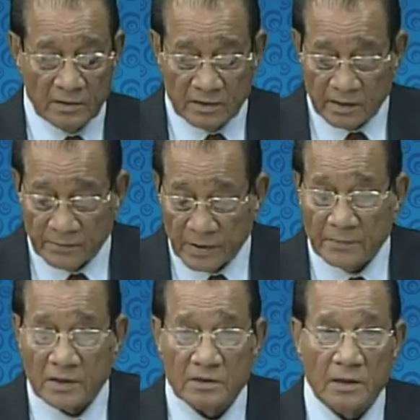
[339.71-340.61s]

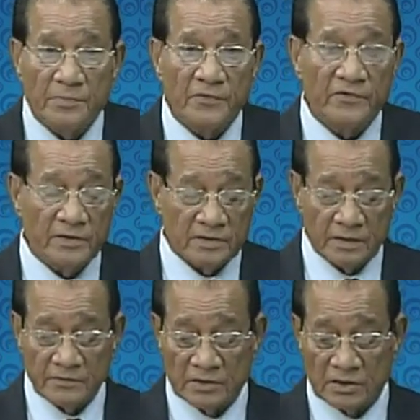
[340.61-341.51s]
employment third preference that
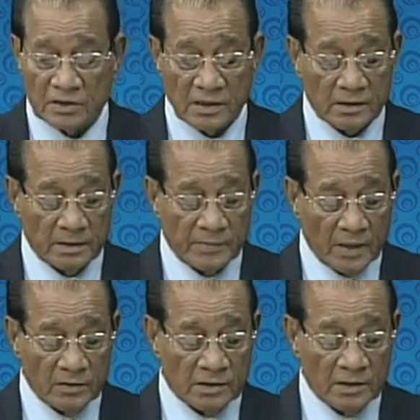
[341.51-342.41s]
we just talked
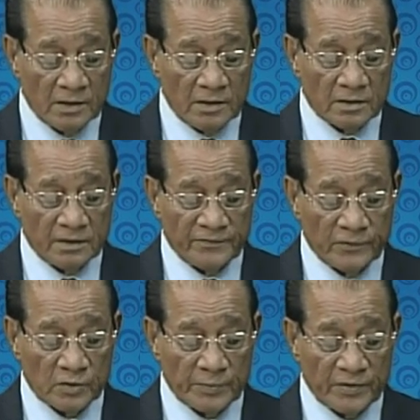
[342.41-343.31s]
about. The
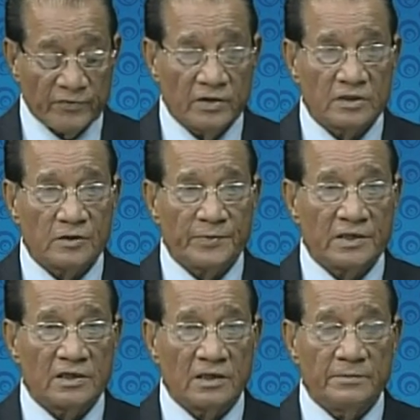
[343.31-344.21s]
fourth preference,
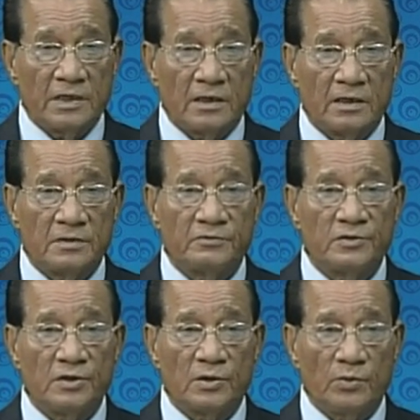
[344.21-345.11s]
special immigrants,
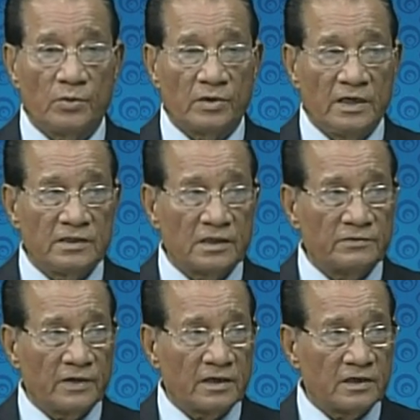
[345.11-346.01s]
which include religious
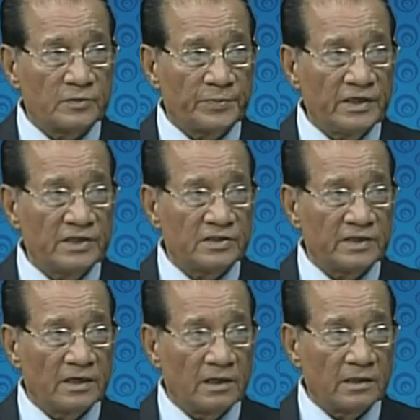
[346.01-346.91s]
workers, priests,
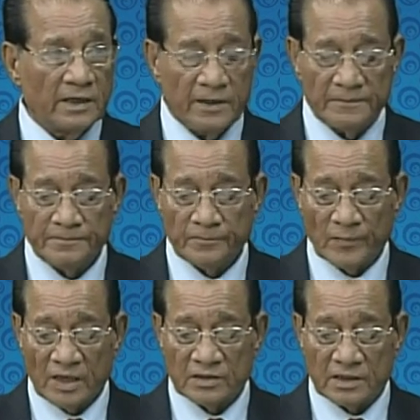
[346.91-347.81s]
and all that,
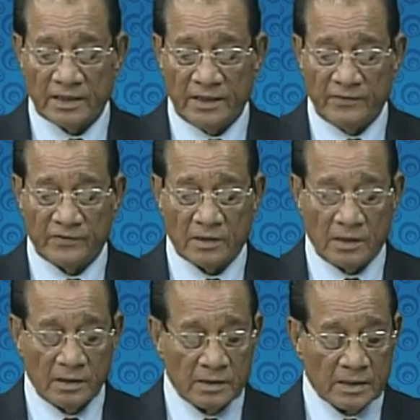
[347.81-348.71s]
is current for
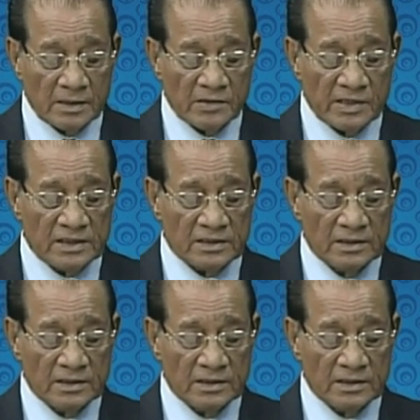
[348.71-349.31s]
all the countries.